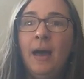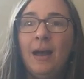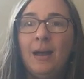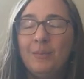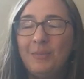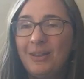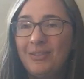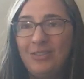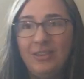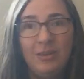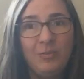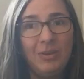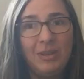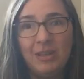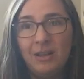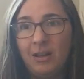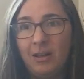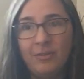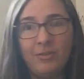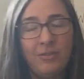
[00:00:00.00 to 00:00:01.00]
I think we
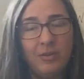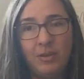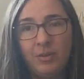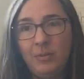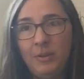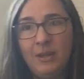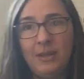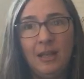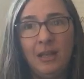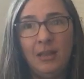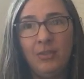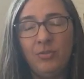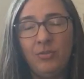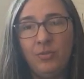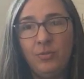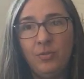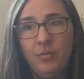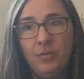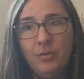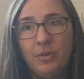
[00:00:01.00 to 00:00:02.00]
can also communicate
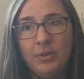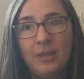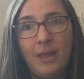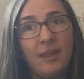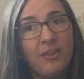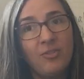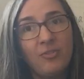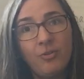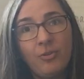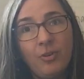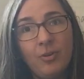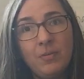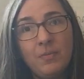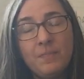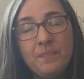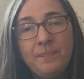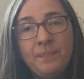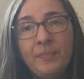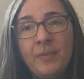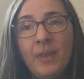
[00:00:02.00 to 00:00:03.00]
through Google
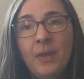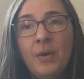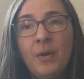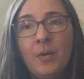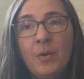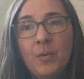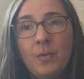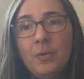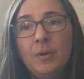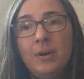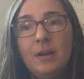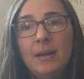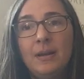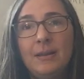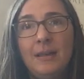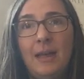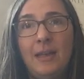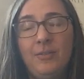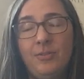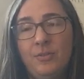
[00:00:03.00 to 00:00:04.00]
Classroom
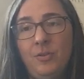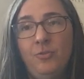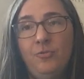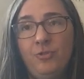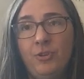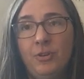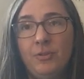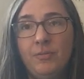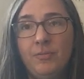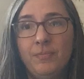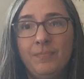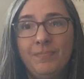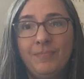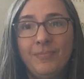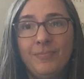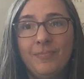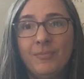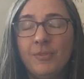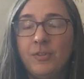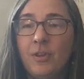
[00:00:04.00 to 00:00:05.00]
or ClassDojo.
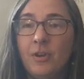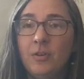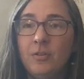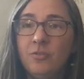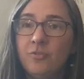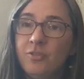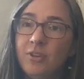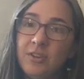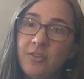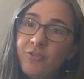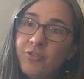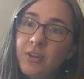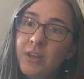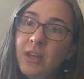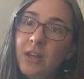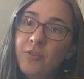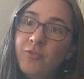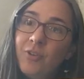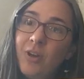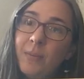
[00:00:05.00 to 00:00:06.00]
So just,
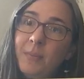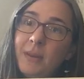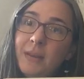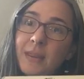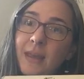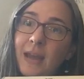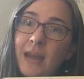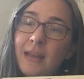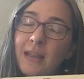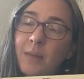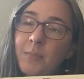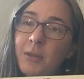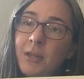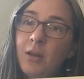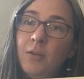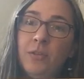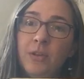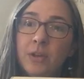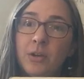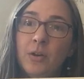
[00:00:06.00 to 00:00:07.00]
drop me a line, let me
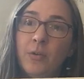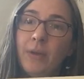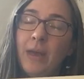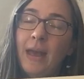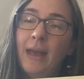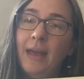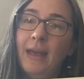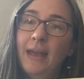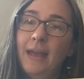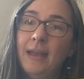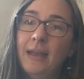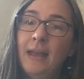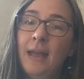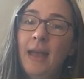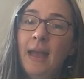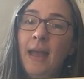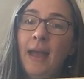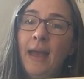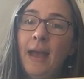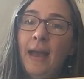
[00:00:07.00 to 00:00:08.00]
know that you're okay.
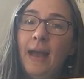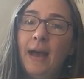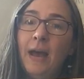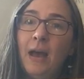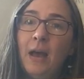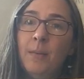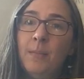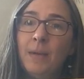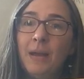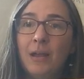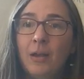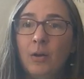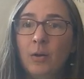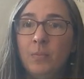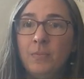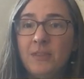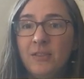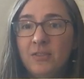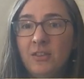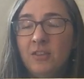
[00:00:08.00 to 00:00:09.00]
I
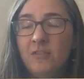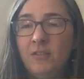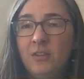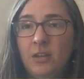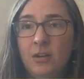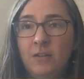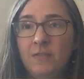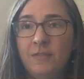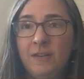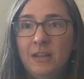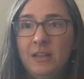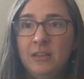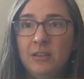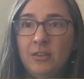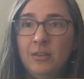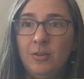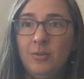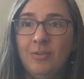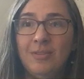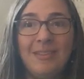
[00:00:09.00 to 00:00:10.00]
hope that this video
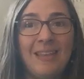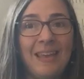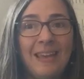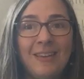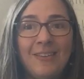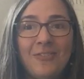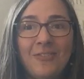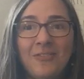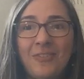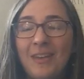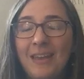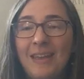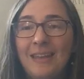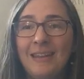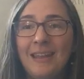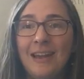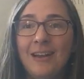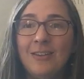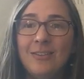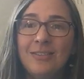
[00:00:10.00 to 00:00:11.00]
finds you safe
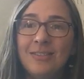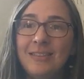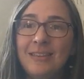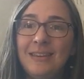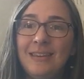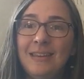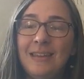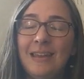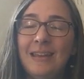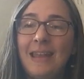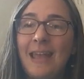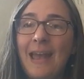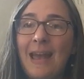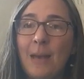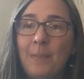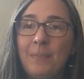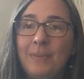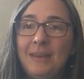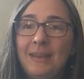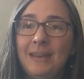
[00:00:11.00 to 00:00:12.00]
and healthy and
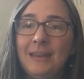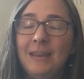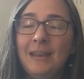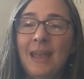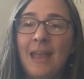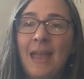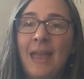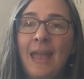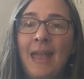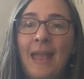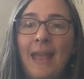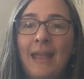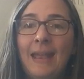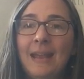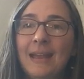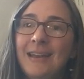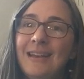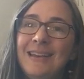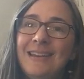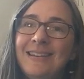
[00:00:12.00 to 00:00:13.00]
happy,
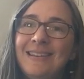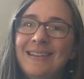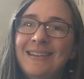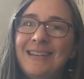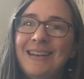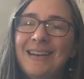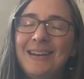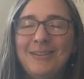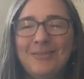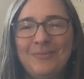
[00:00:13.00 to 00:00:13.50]
and